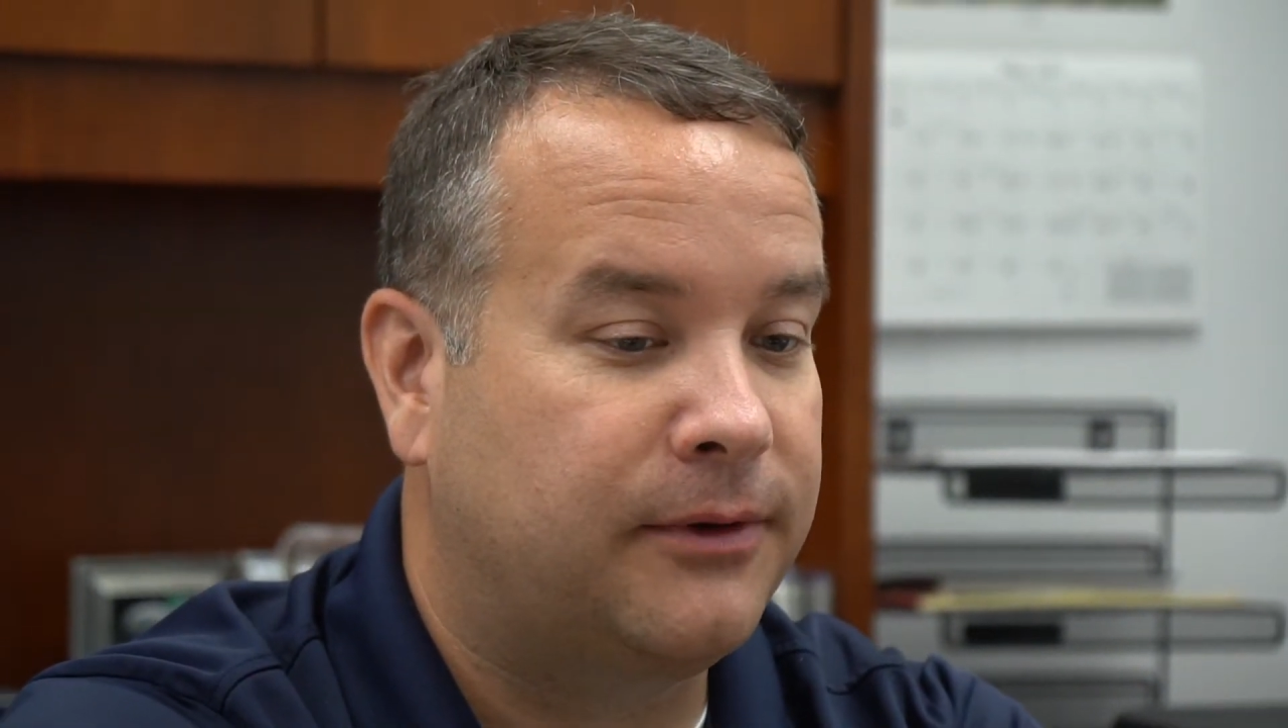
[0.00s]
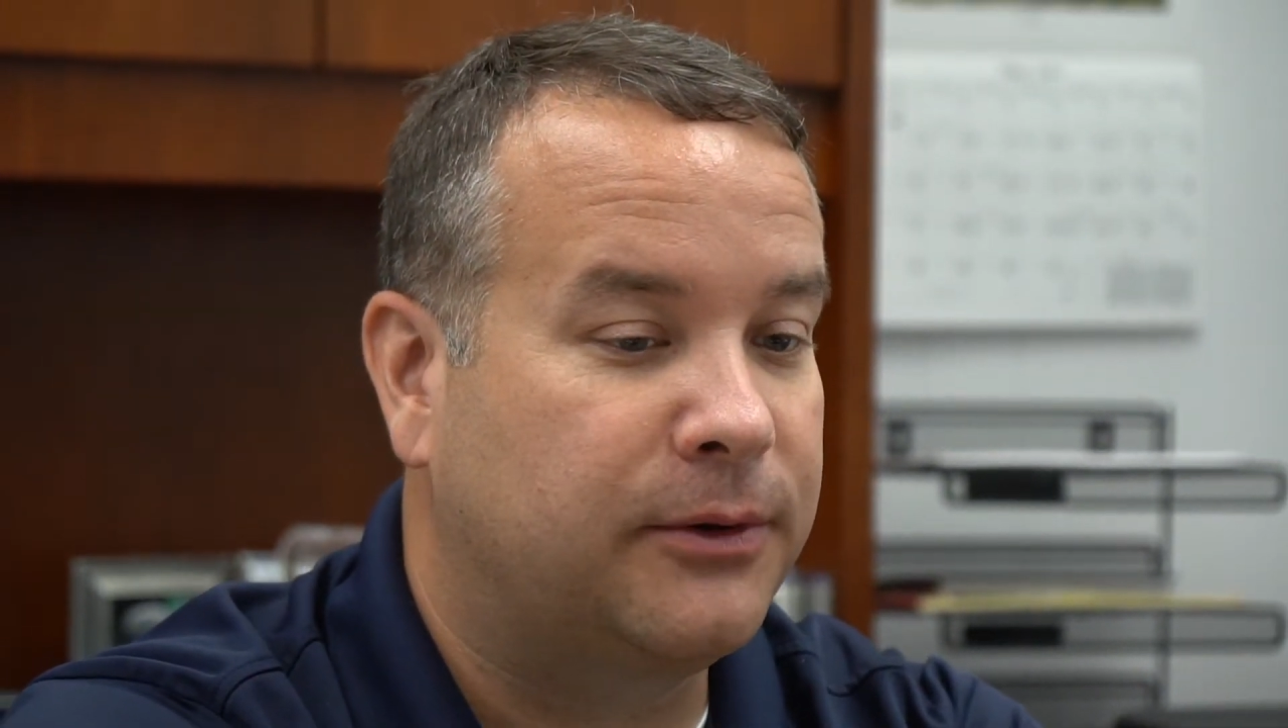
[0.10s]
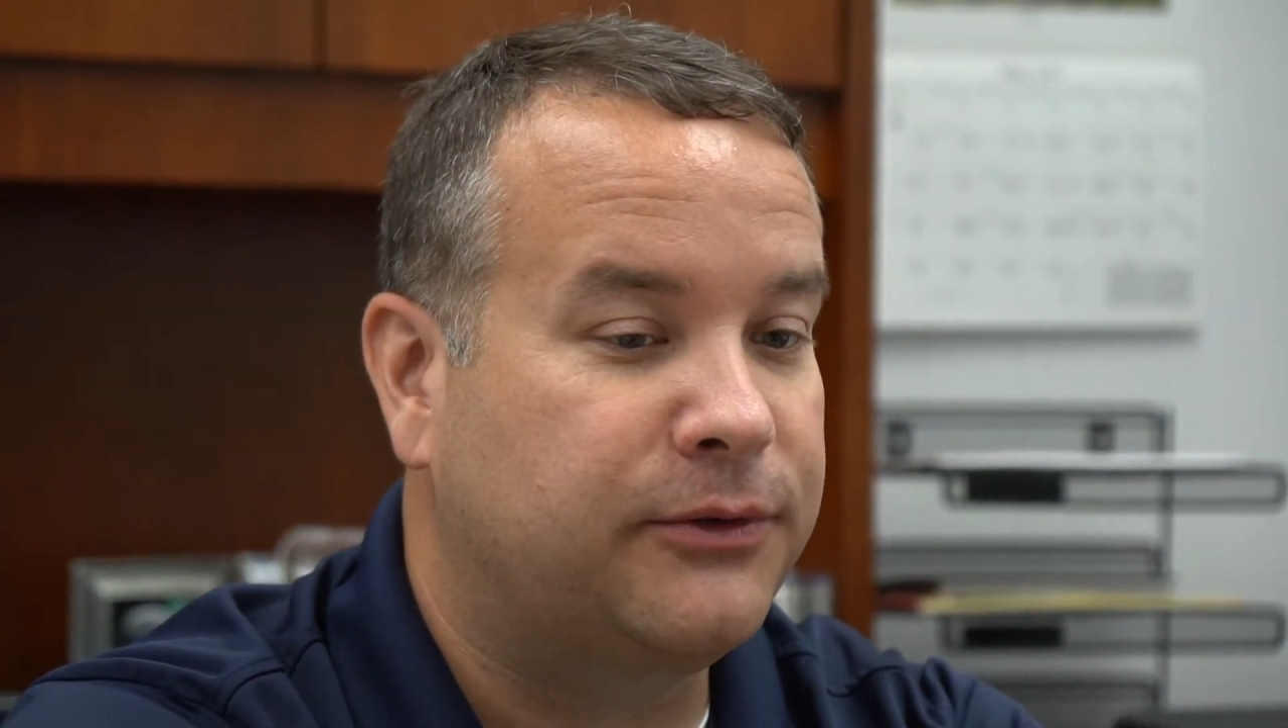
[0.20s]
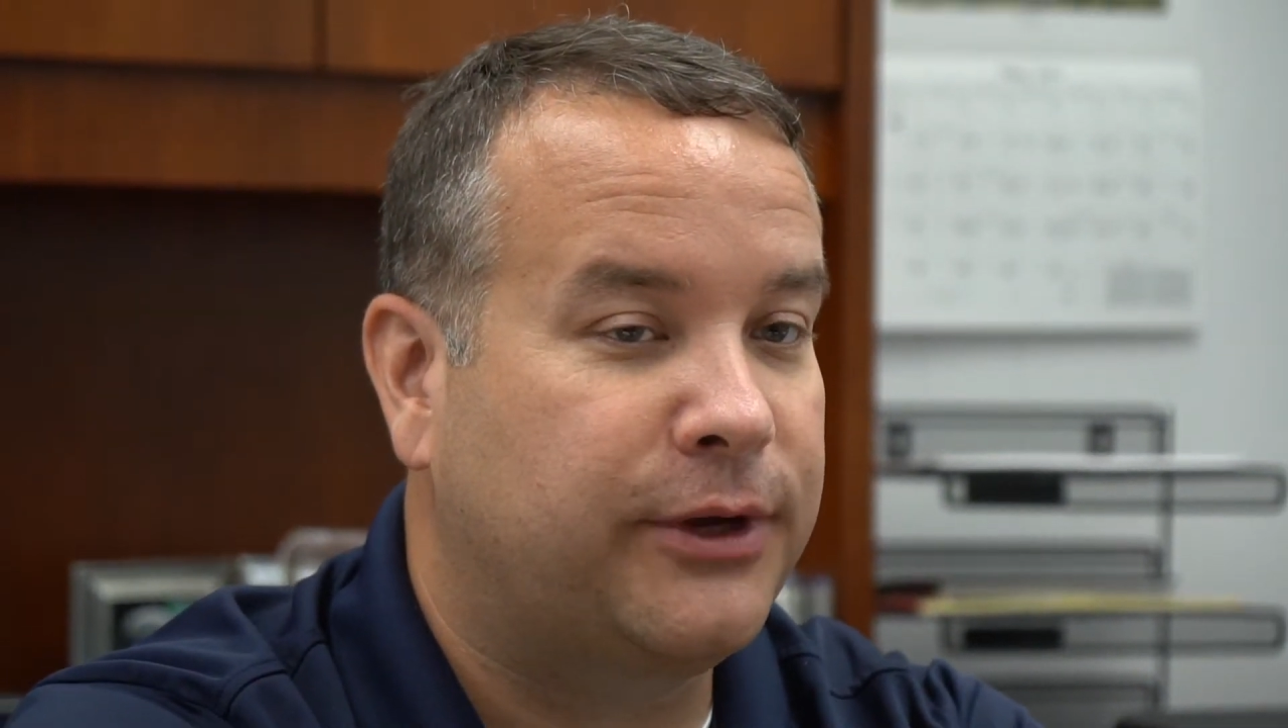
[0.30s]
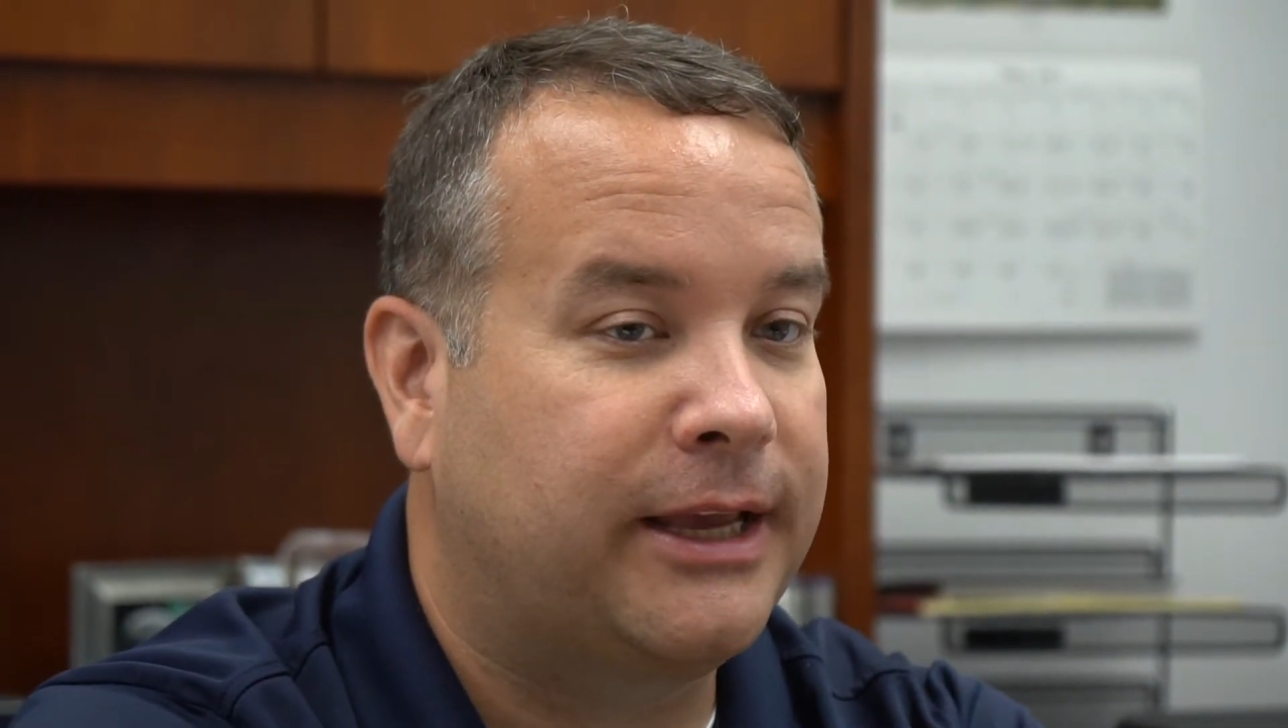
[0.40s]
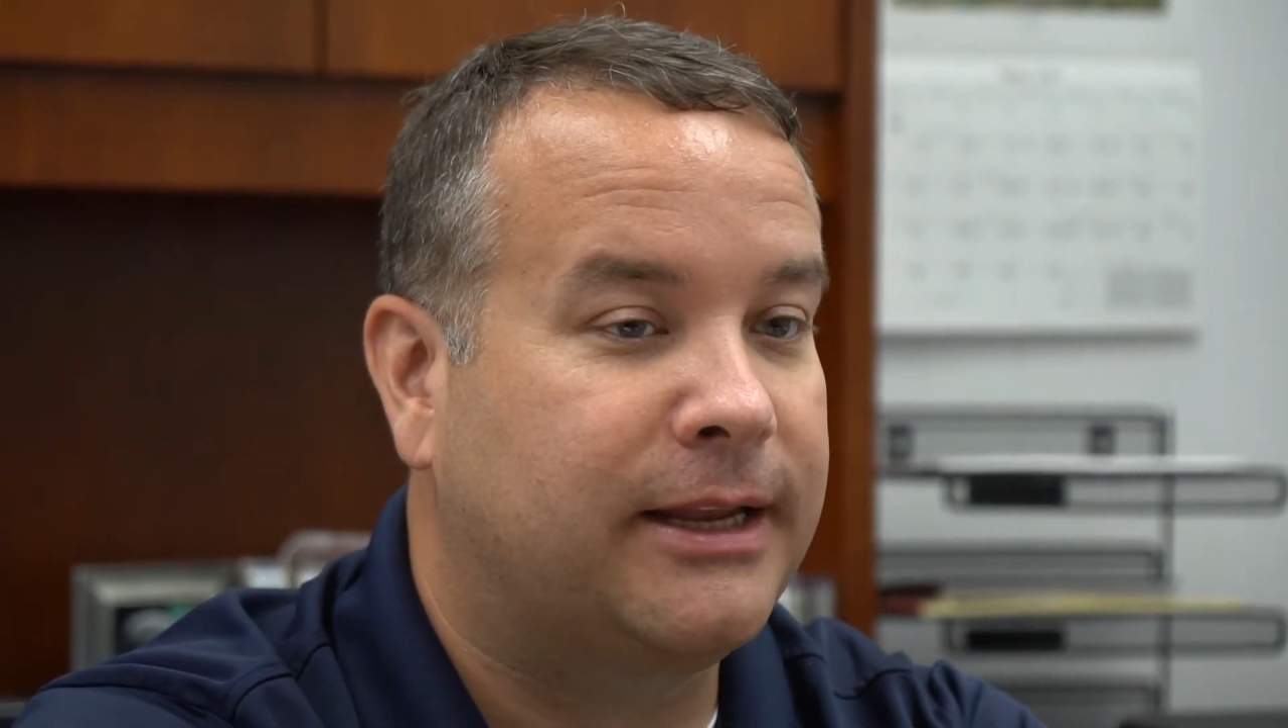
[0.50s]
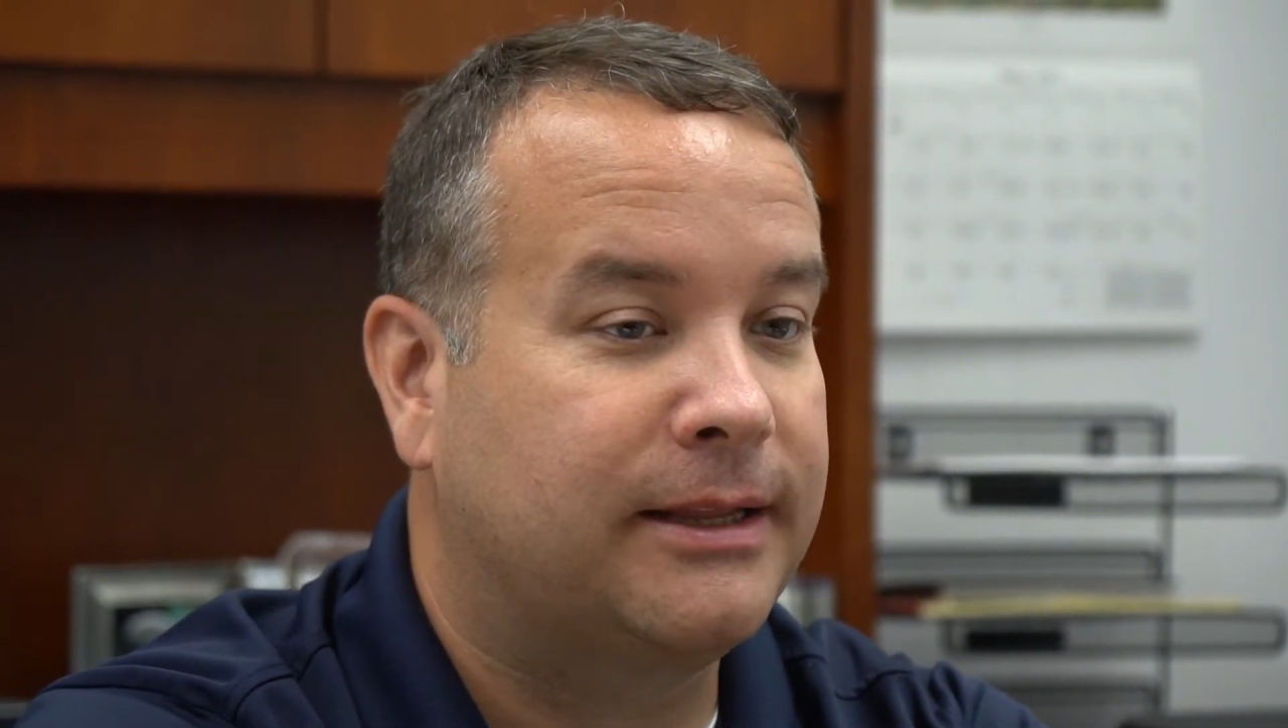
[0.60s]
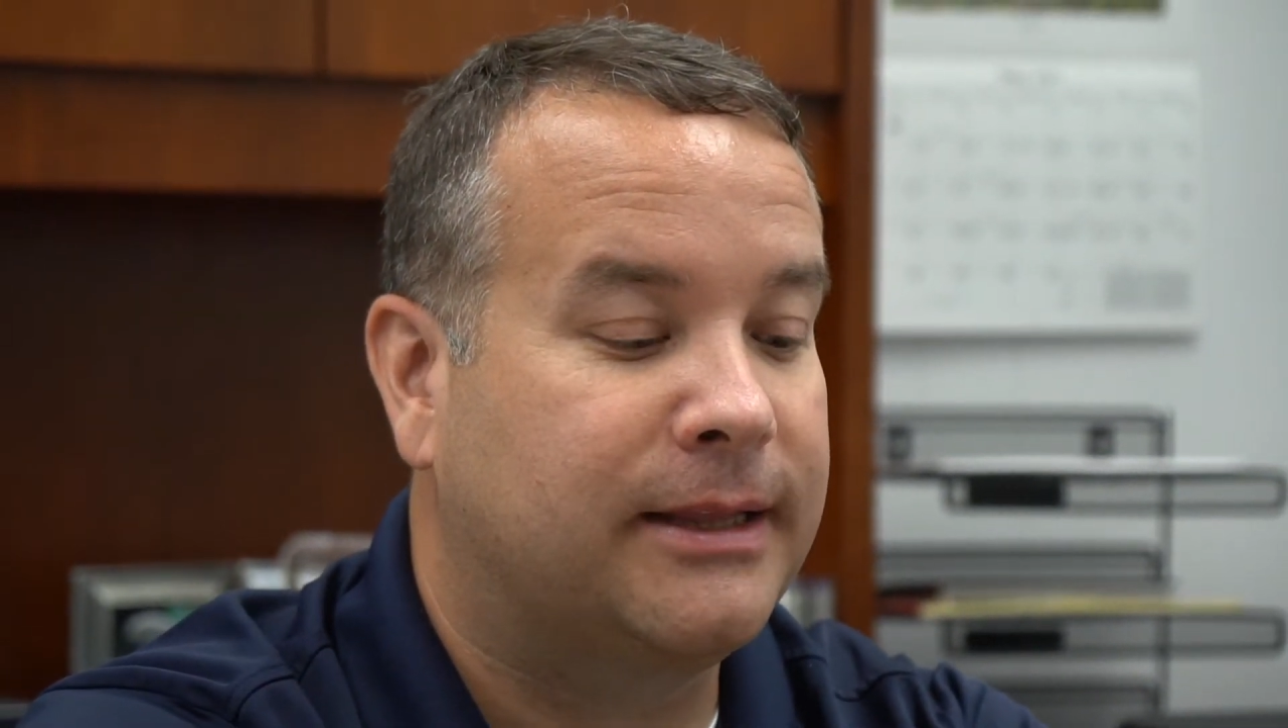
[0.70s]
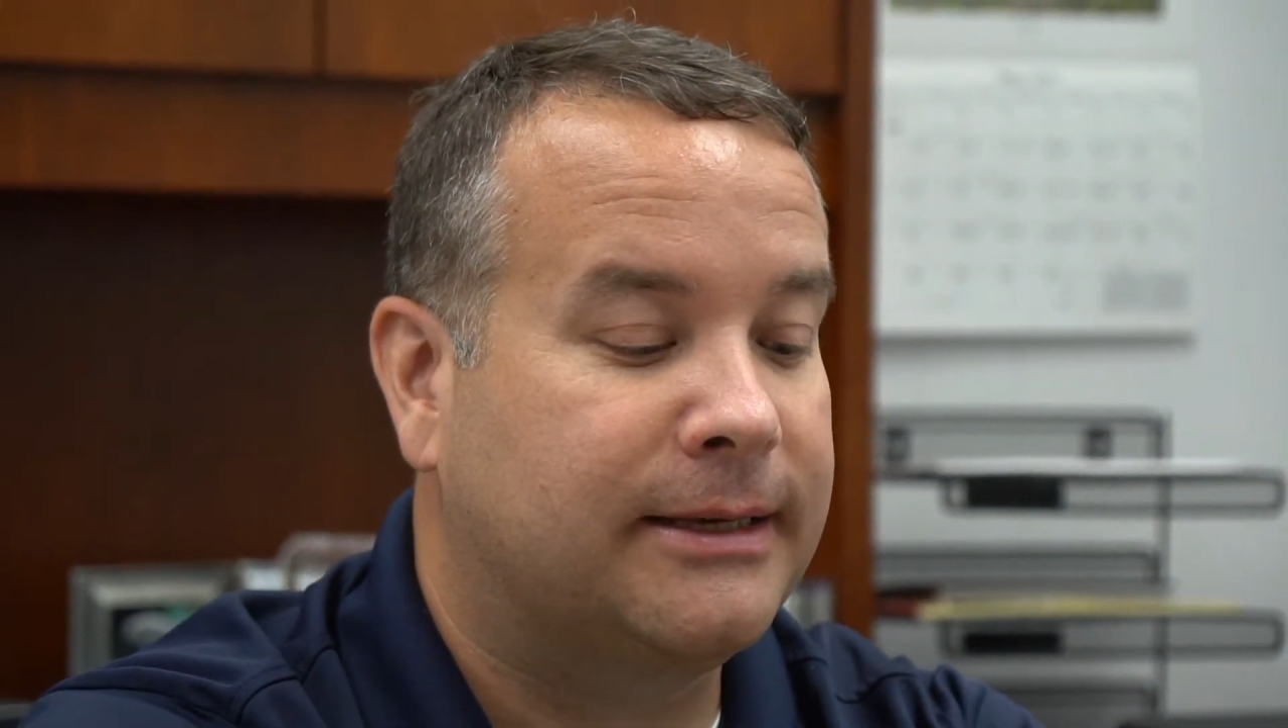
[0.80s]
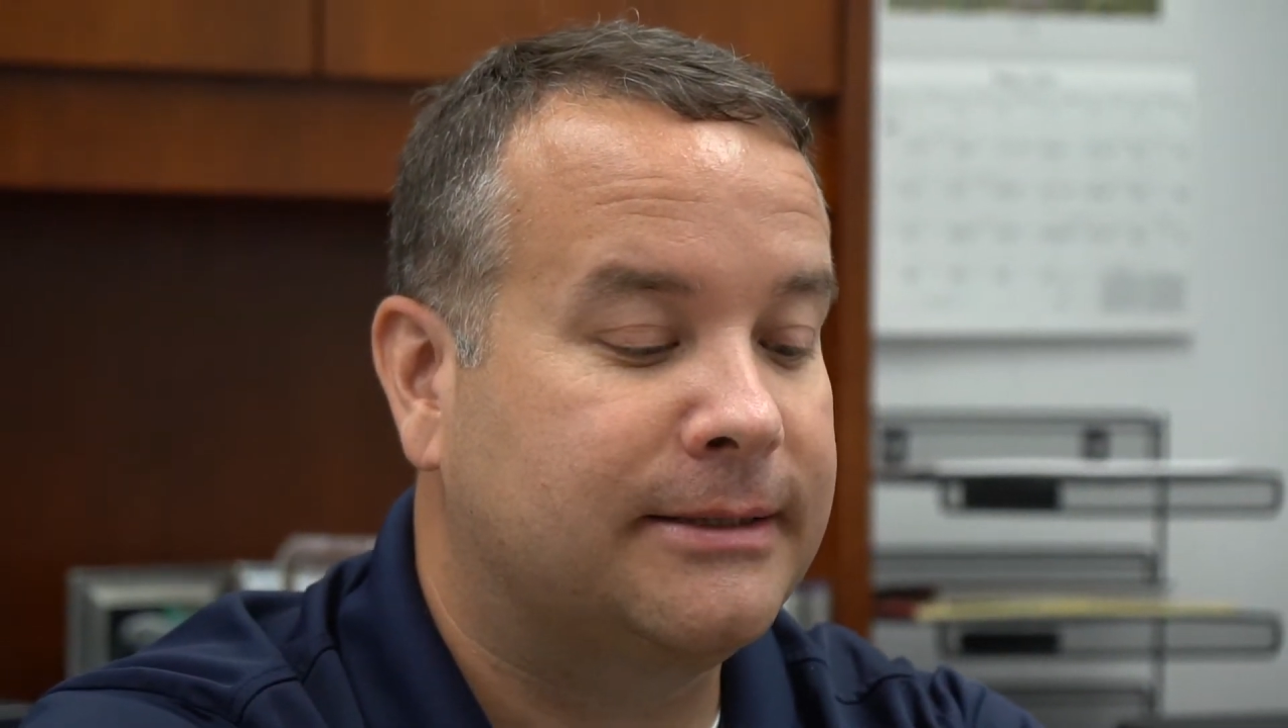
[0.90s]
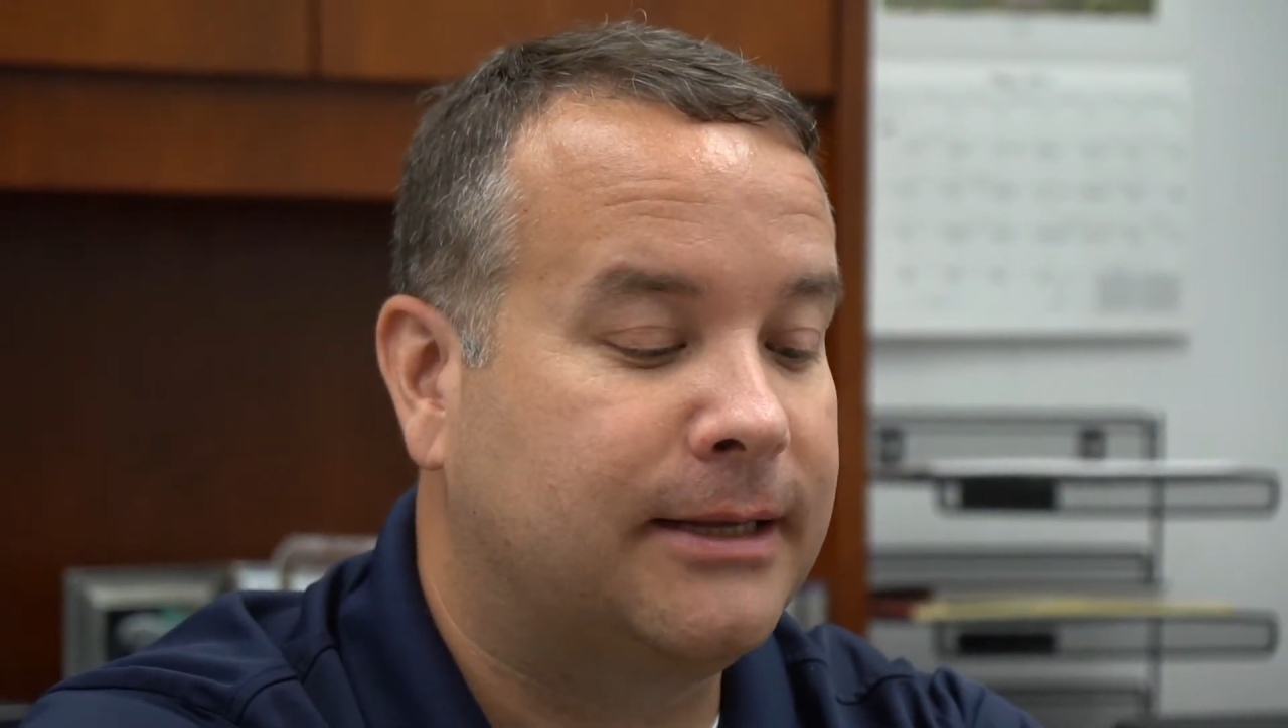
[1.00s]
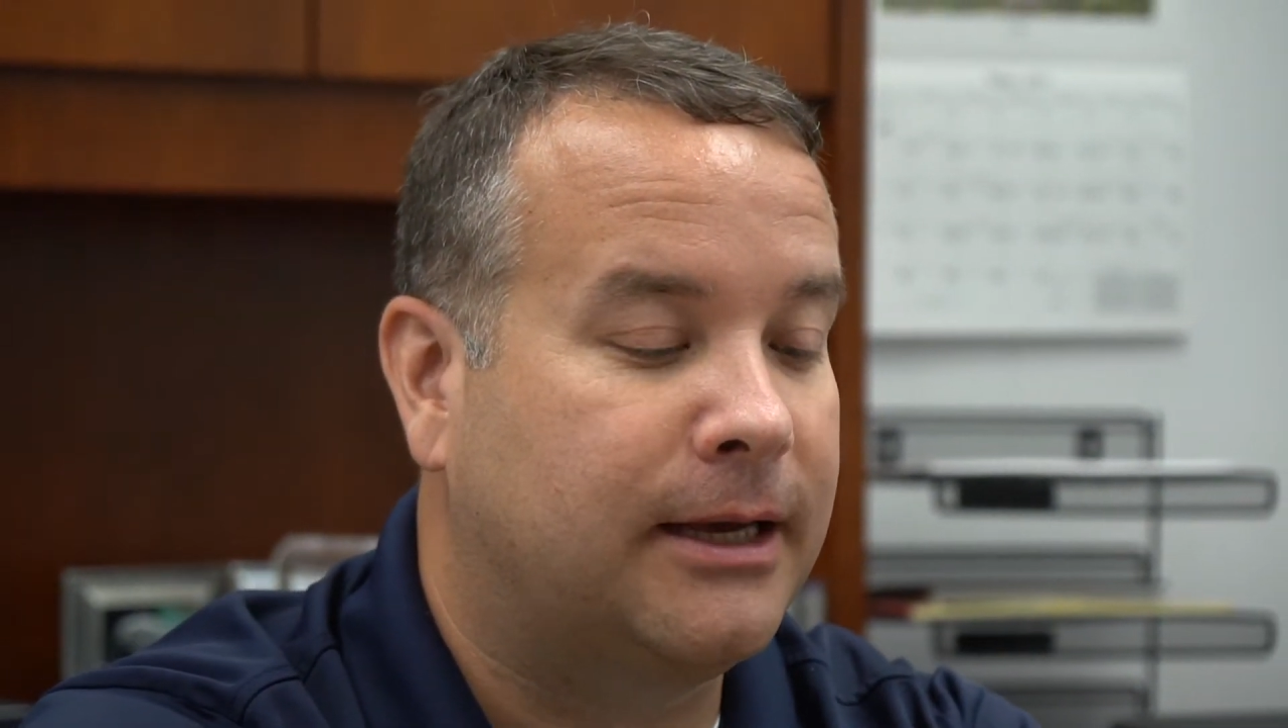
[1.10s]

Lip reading: folks are getting things